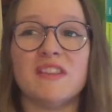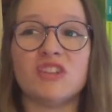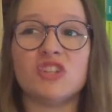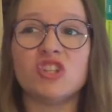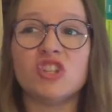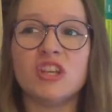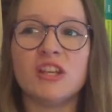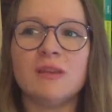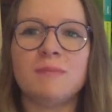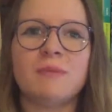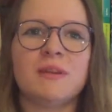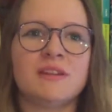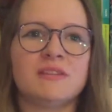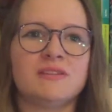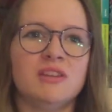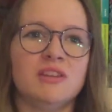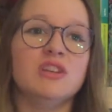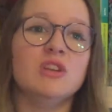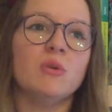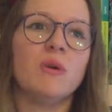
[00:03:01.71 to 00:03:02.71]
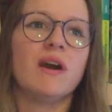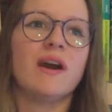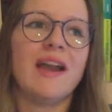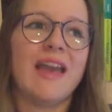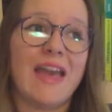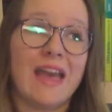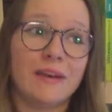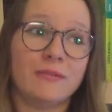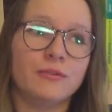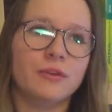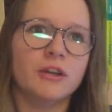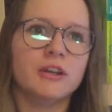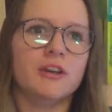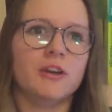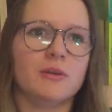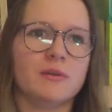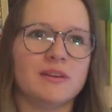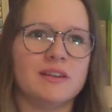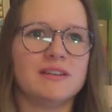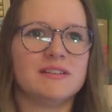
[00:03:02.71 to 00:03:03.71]
the cheapest that you are ever
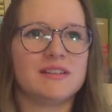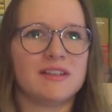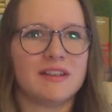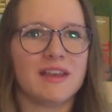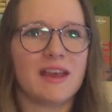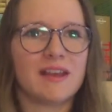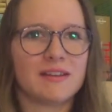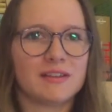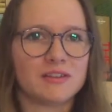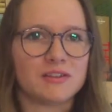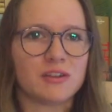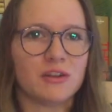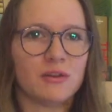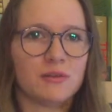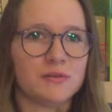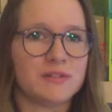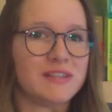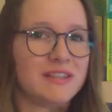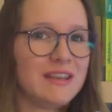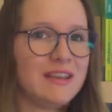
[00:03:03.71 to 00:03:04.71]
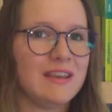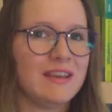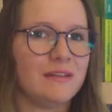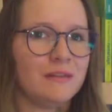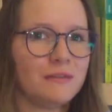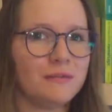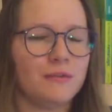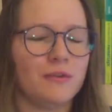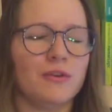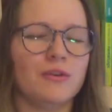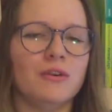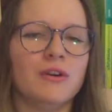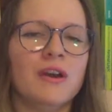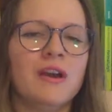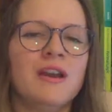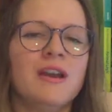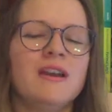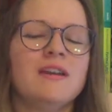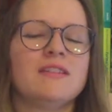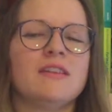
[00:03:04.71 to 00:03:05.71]
going to get to go skiing for.
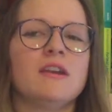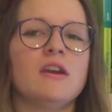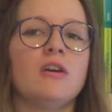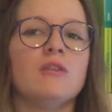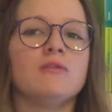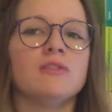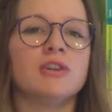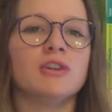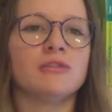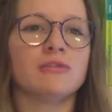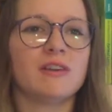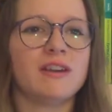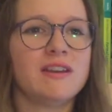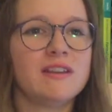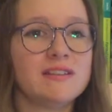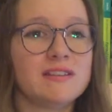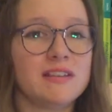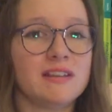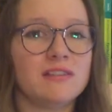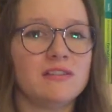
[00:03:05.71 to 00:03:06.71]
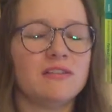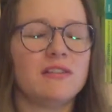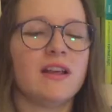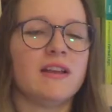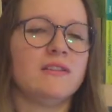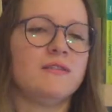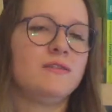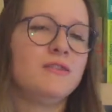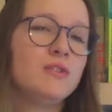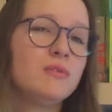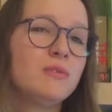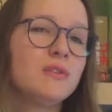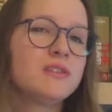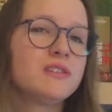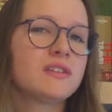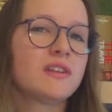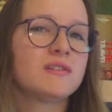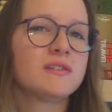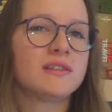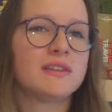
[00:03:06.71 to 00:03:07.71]
They are a great deal, and if you want to
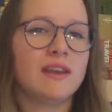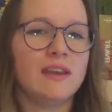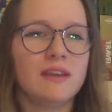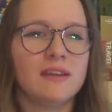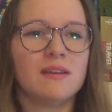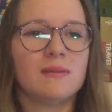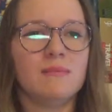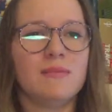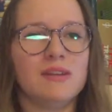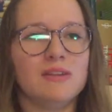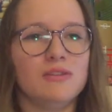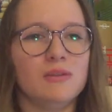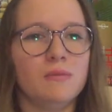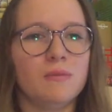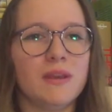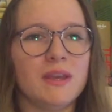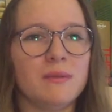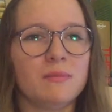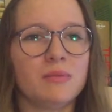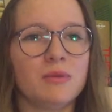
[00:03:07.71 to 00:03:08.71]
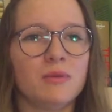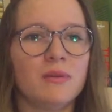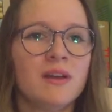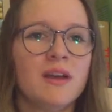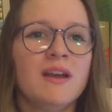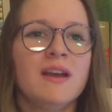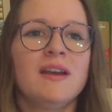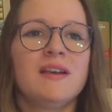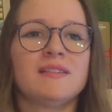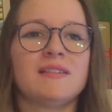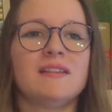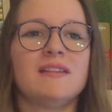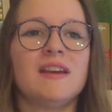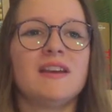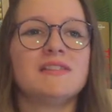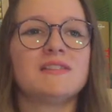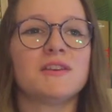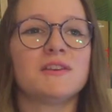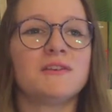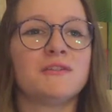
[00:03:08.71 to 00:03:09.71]
go skiing and meet new people, then that
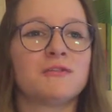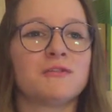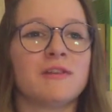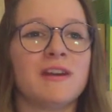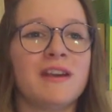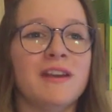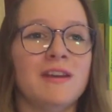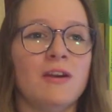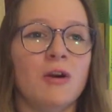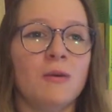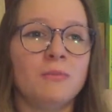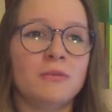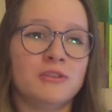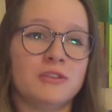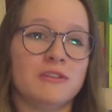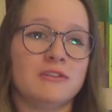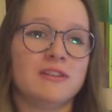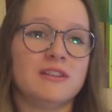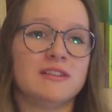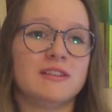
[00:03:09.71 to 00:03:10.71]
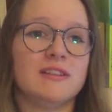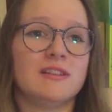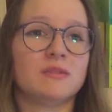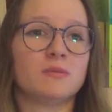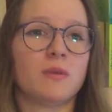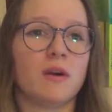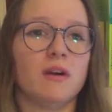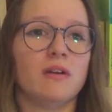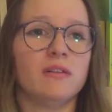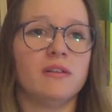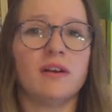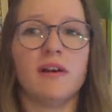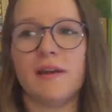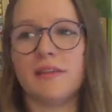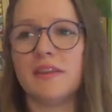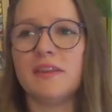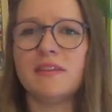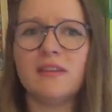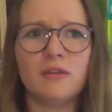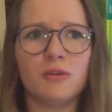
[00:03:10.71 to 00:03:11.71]
is a great opportunity as well. I
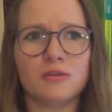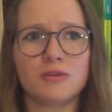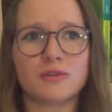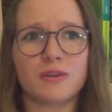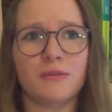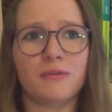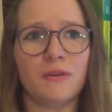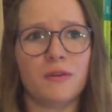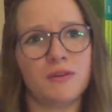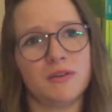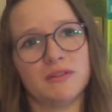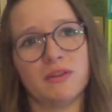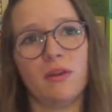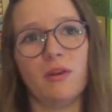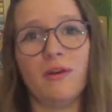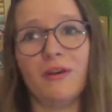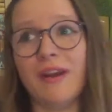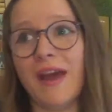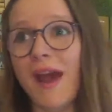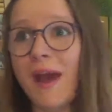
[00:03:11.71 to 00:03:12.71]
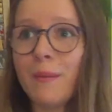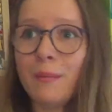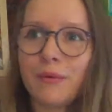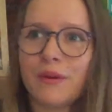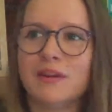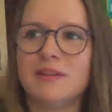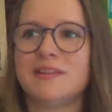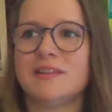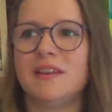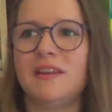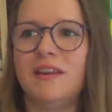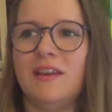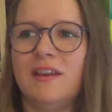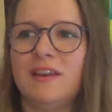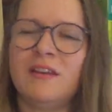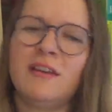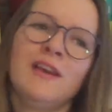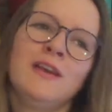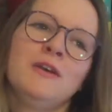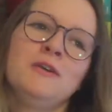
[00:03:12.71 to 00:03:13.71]
think they also focus a lot on après
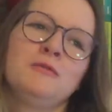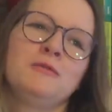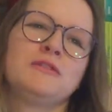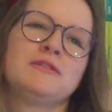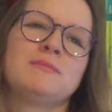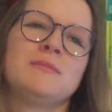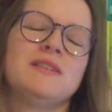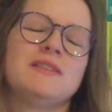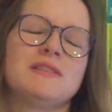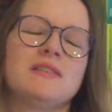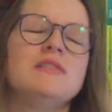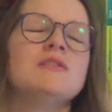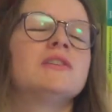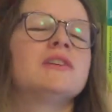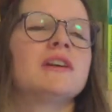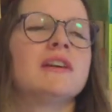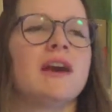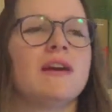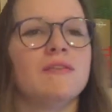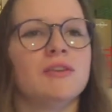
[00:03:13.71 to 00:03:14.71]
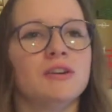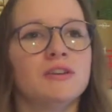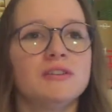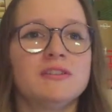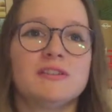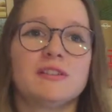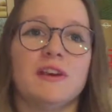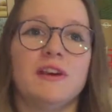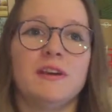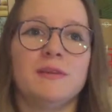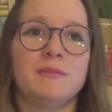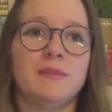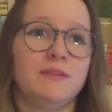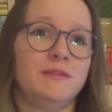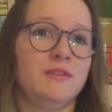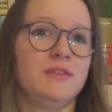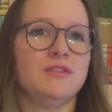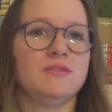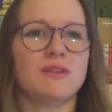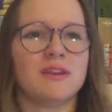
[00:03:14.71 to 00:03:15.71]
skiing, which means that you're going to have a good time
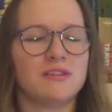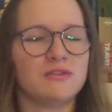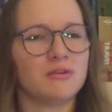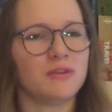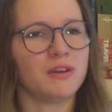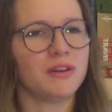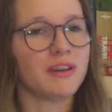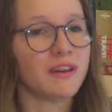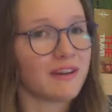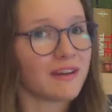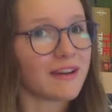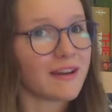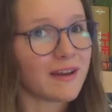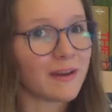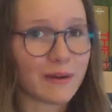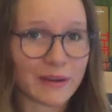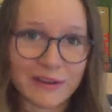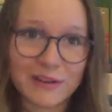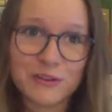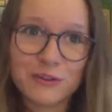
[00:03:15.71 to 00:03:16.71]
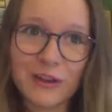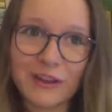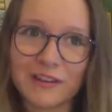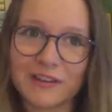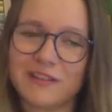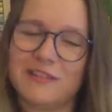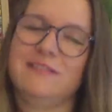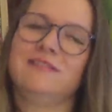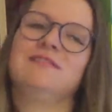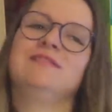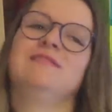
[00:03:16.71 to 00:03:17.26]
if you enjoy a night out and a drink.